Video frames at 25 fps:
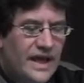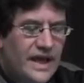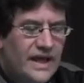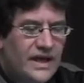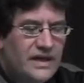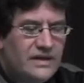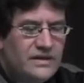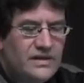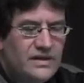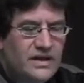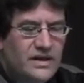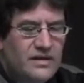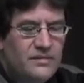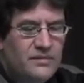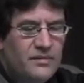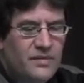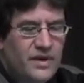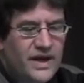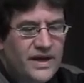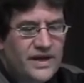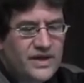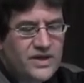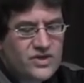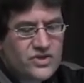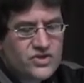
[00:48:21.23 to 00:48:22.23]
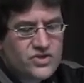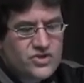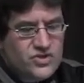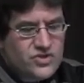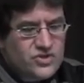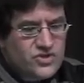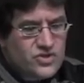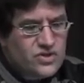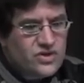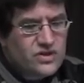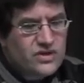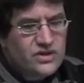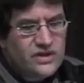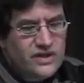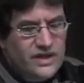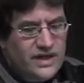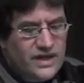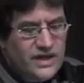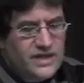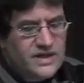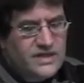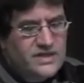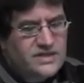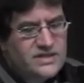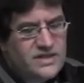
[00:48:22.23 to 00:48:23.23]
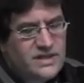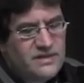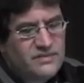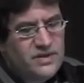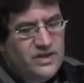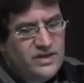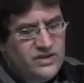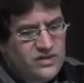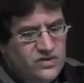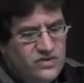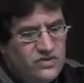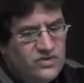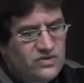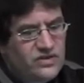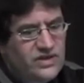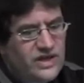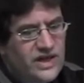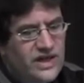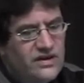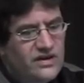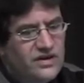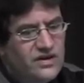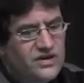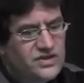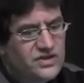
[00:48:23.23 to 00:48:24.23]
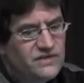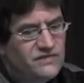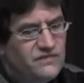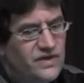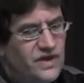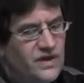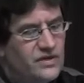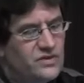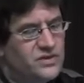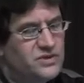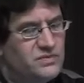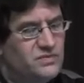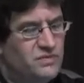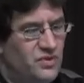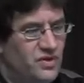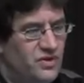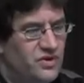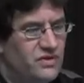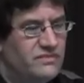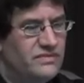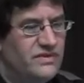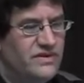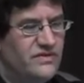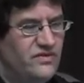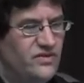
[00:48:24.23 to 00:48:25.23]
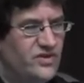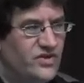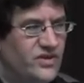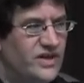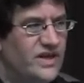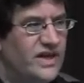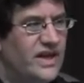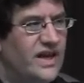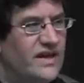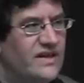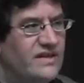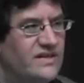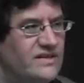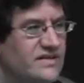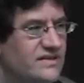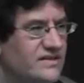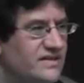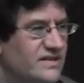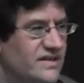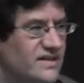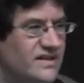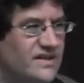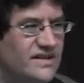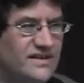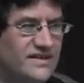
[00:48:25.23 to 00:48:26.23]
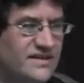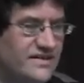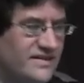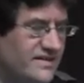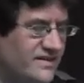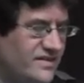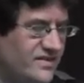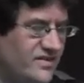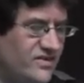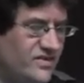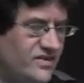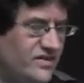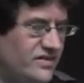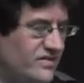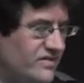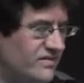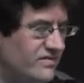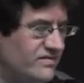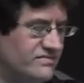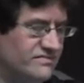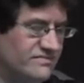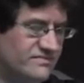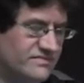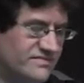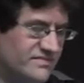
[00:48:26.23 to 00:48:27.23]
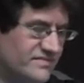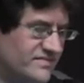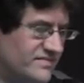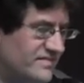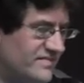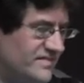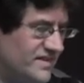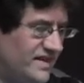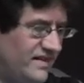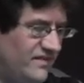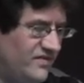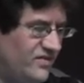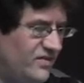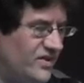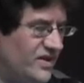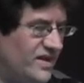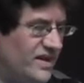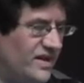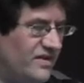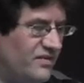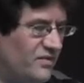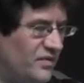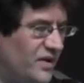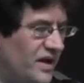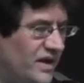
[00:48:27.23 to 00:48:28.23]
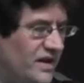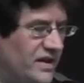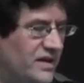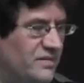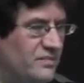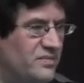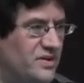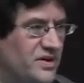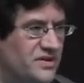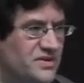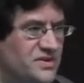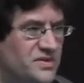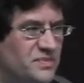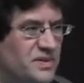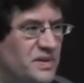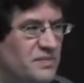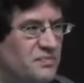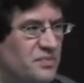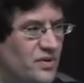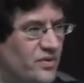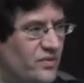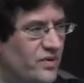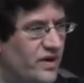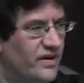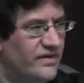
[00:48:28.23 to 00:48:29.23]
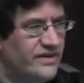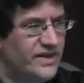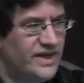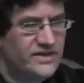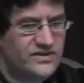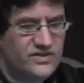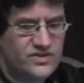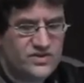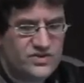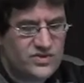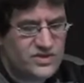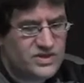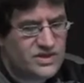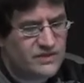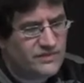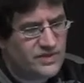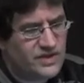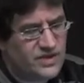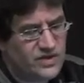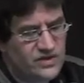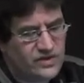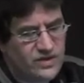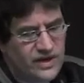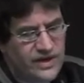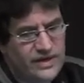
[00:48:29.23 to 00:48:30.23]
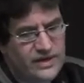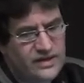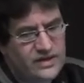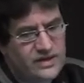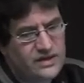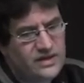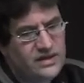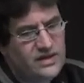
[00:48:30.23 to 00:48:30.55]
And my concern is, I mean, you know, let 100 flowers bloom. If you can get rally a bunch of people around that to do something great.